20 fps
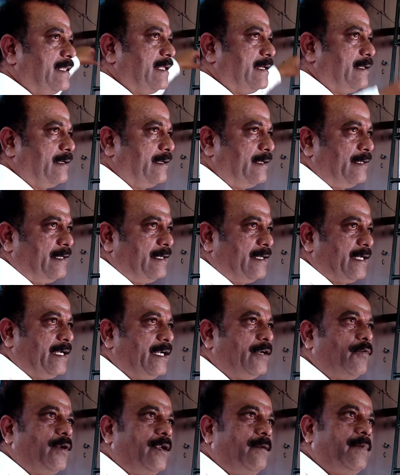there, it
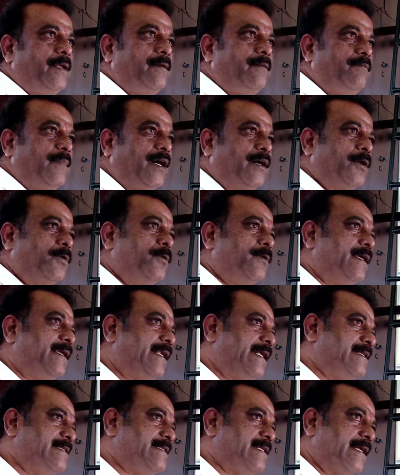will be around
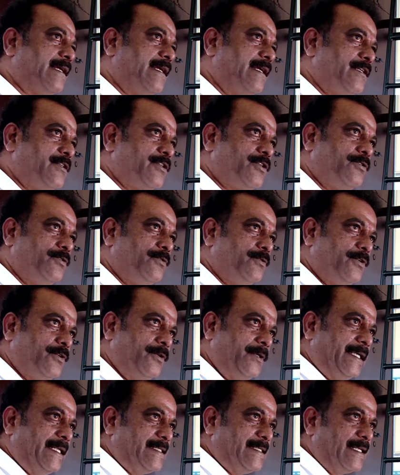10 seconds to
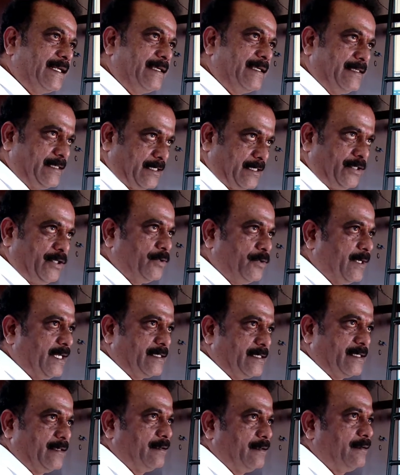20 seconds
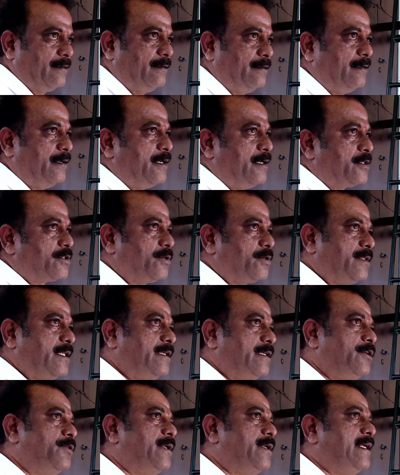duration. So
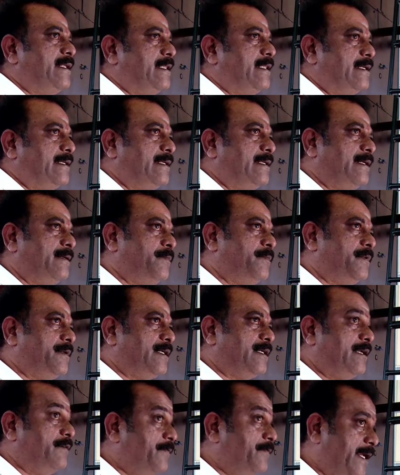that during that
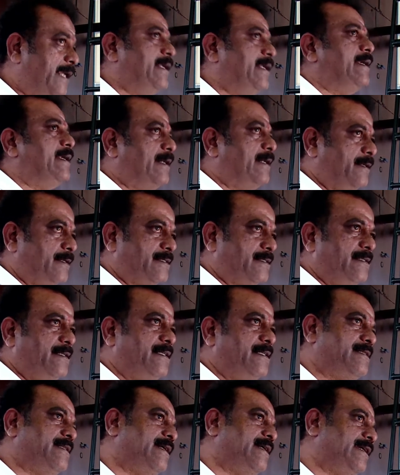time, if any dioxin
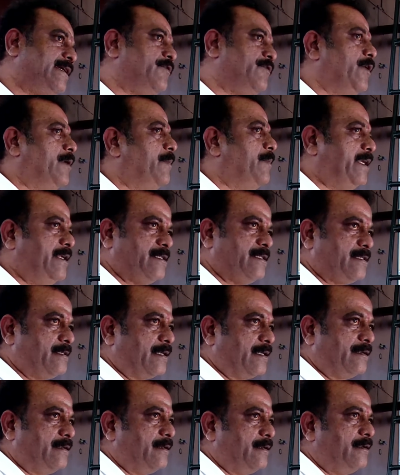is there, it will be
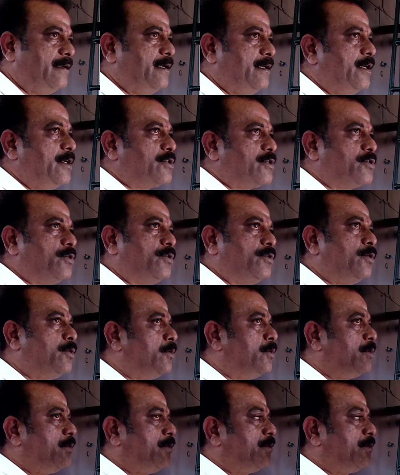destructed. So no